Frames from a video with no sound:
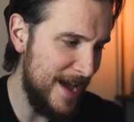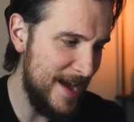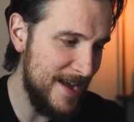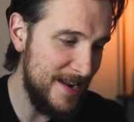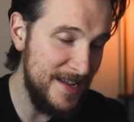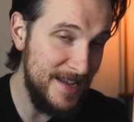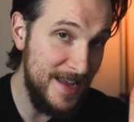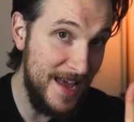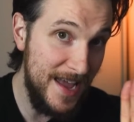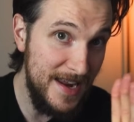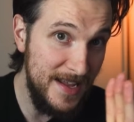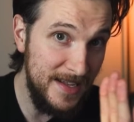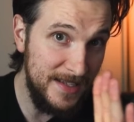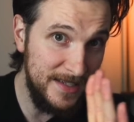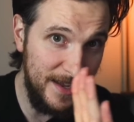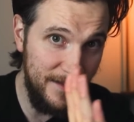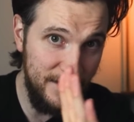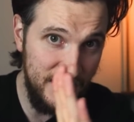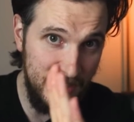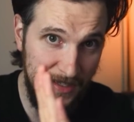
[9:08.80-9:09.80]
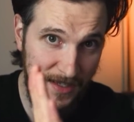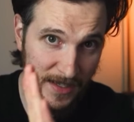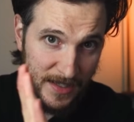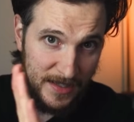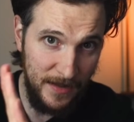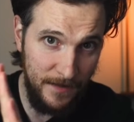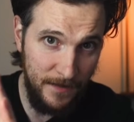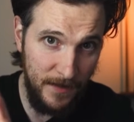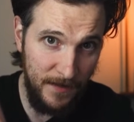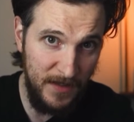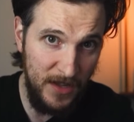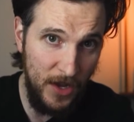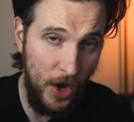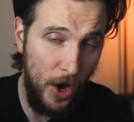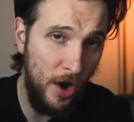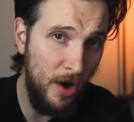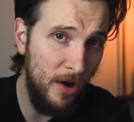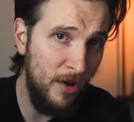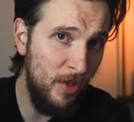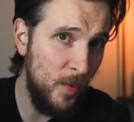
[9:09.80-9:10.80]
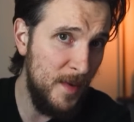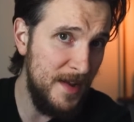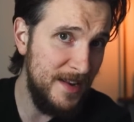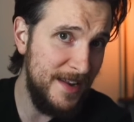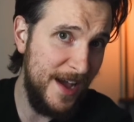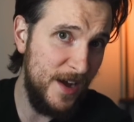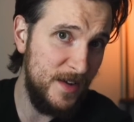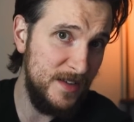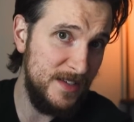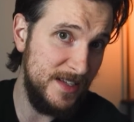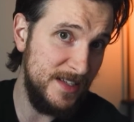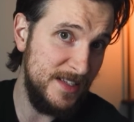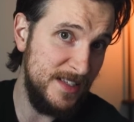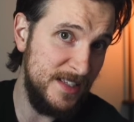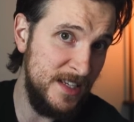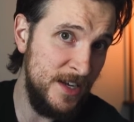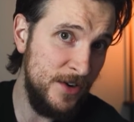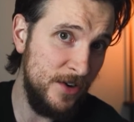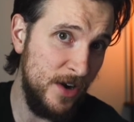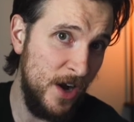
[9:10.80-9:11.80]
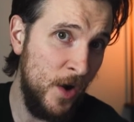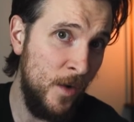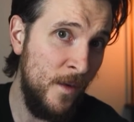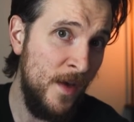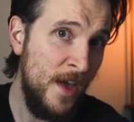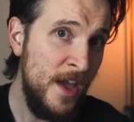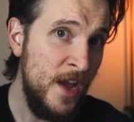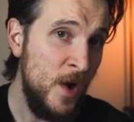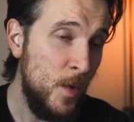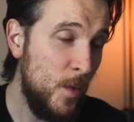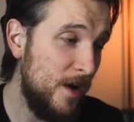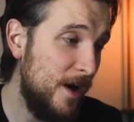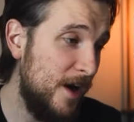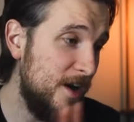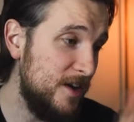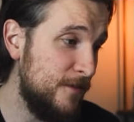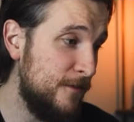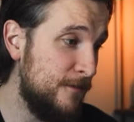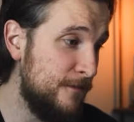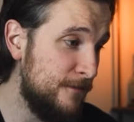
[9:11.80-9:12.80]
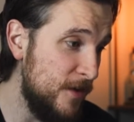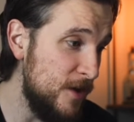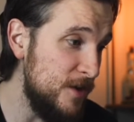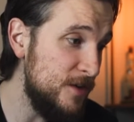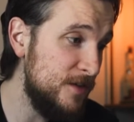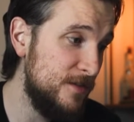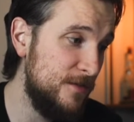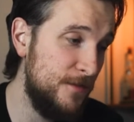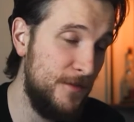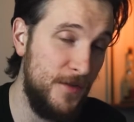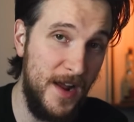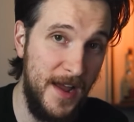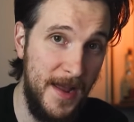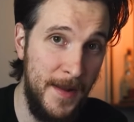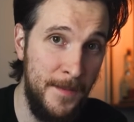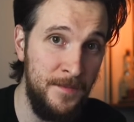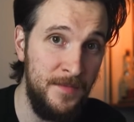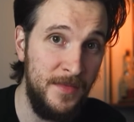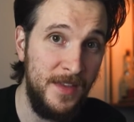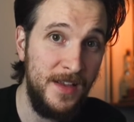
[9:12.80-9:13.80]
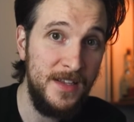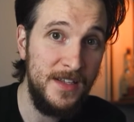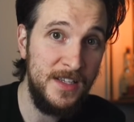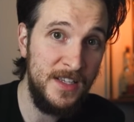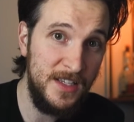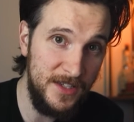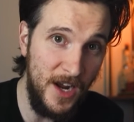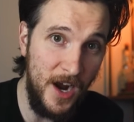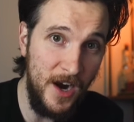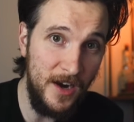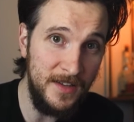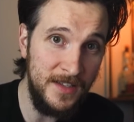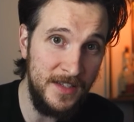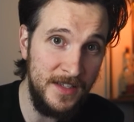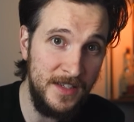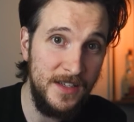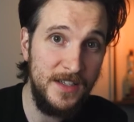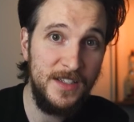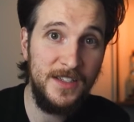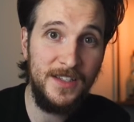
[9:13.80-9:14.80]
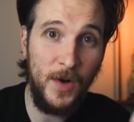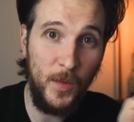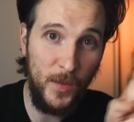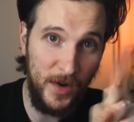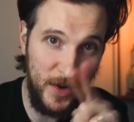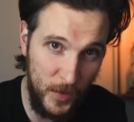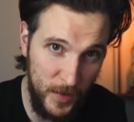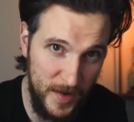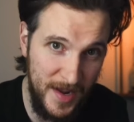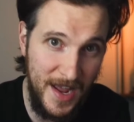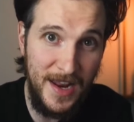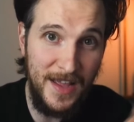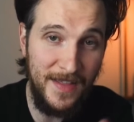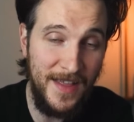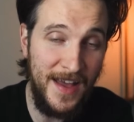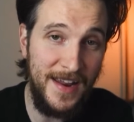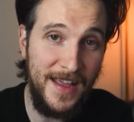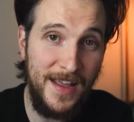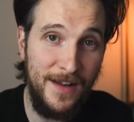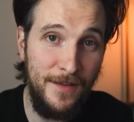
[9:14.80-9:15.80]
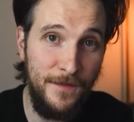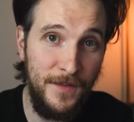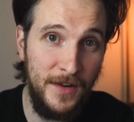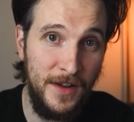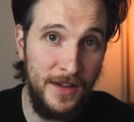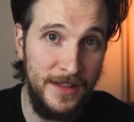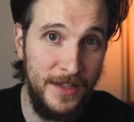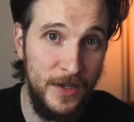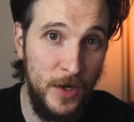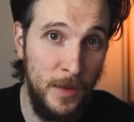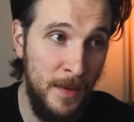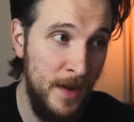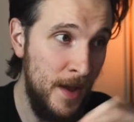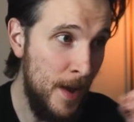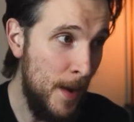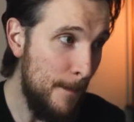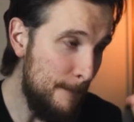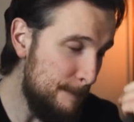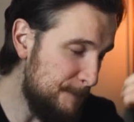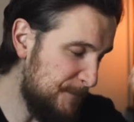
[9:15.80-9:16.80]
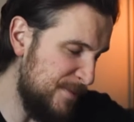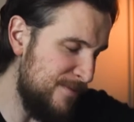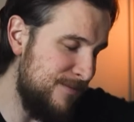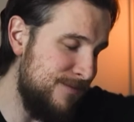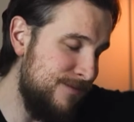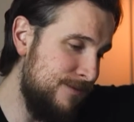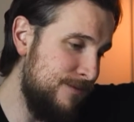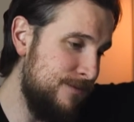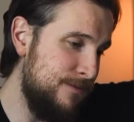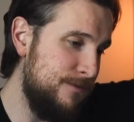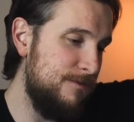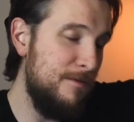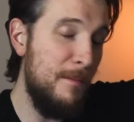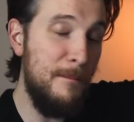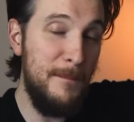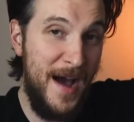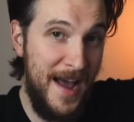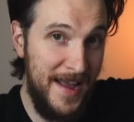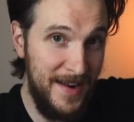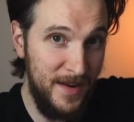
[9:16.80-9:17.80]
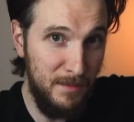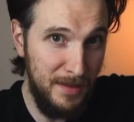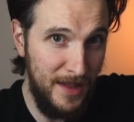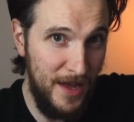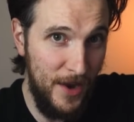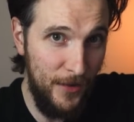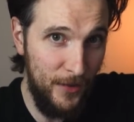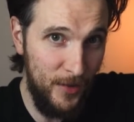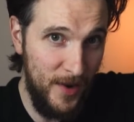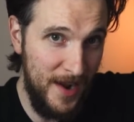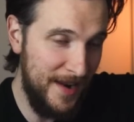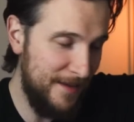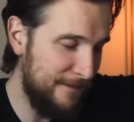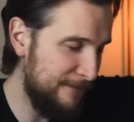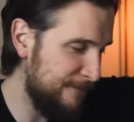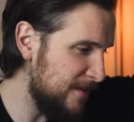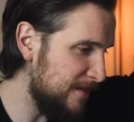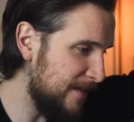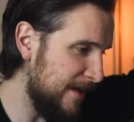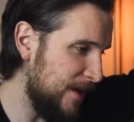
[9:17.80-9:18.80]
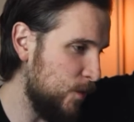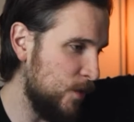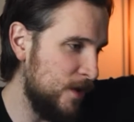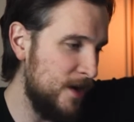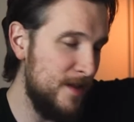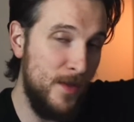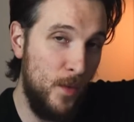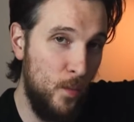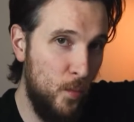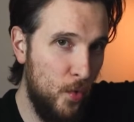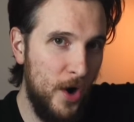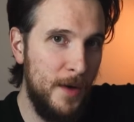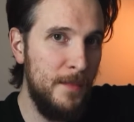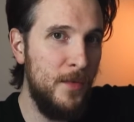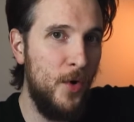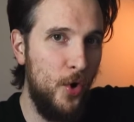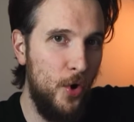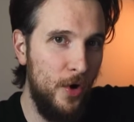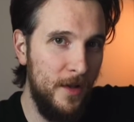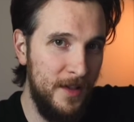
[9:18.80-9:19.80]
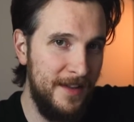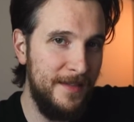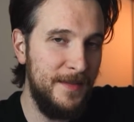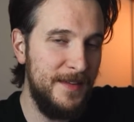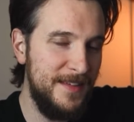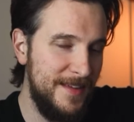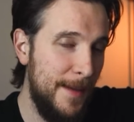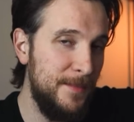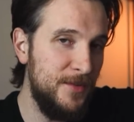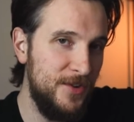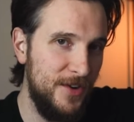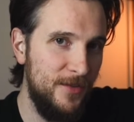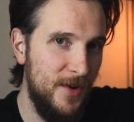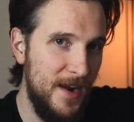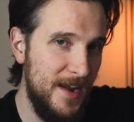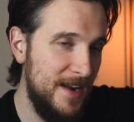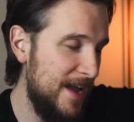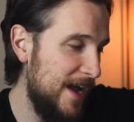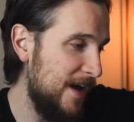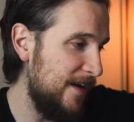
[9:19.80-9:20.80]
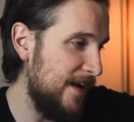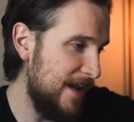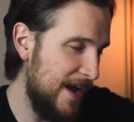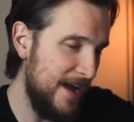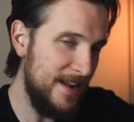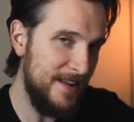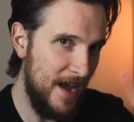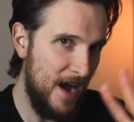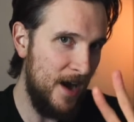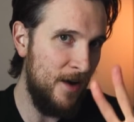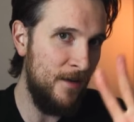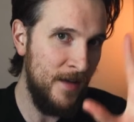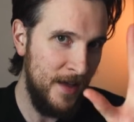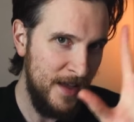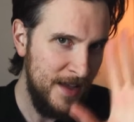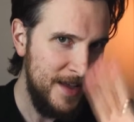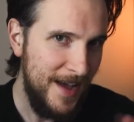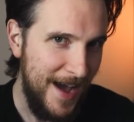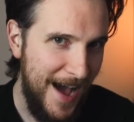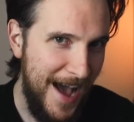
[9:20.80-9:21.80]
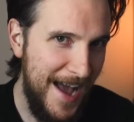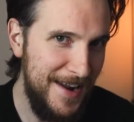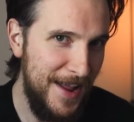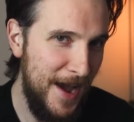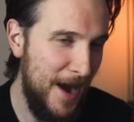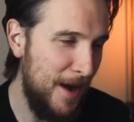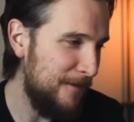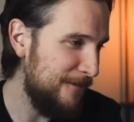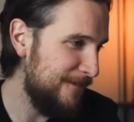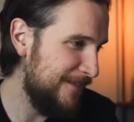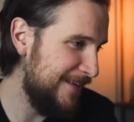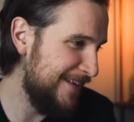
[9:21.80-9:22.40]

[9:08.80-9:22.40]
90, 80, 70, 60, 50, all the way down to 0, where our first frame starts, so that we're creating that infinite loop. Mind blown, right? I feel like we're in the wormhole in Inception right now. I know.